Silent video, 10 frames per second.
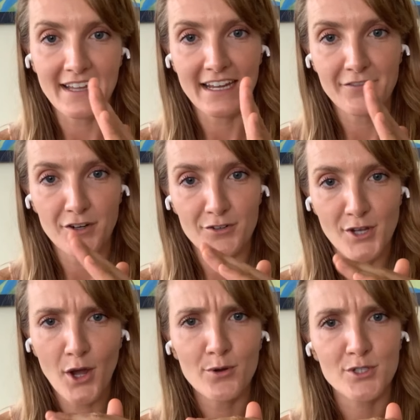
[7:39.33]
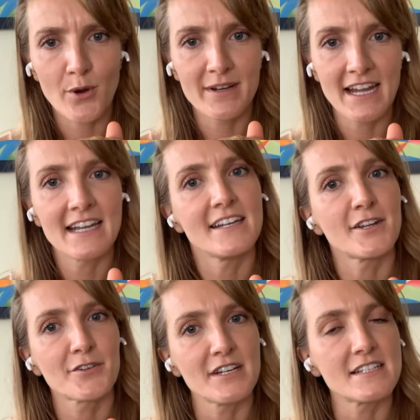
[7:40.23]
Like if your toe is going 90
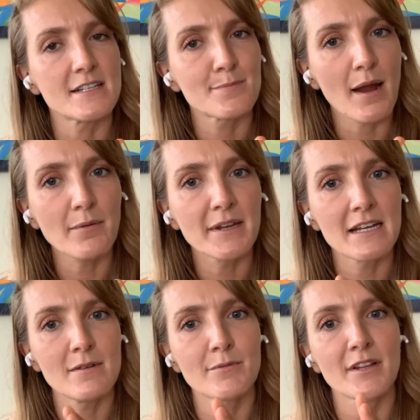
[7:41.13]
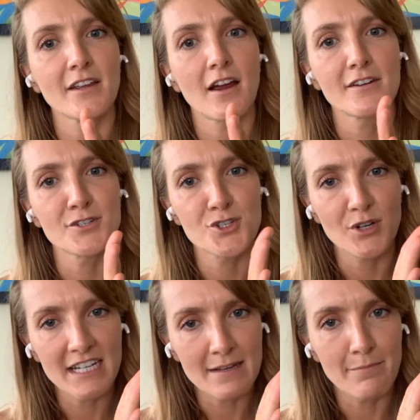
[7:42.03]
degrees, it's probably going to be really hard to
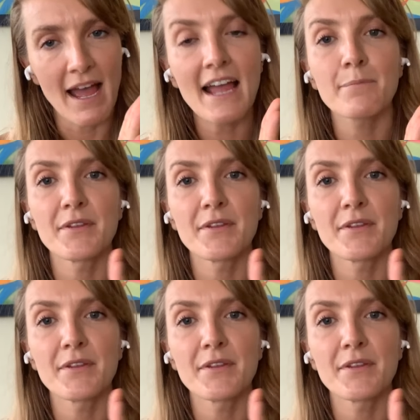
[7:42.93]
straighten it back,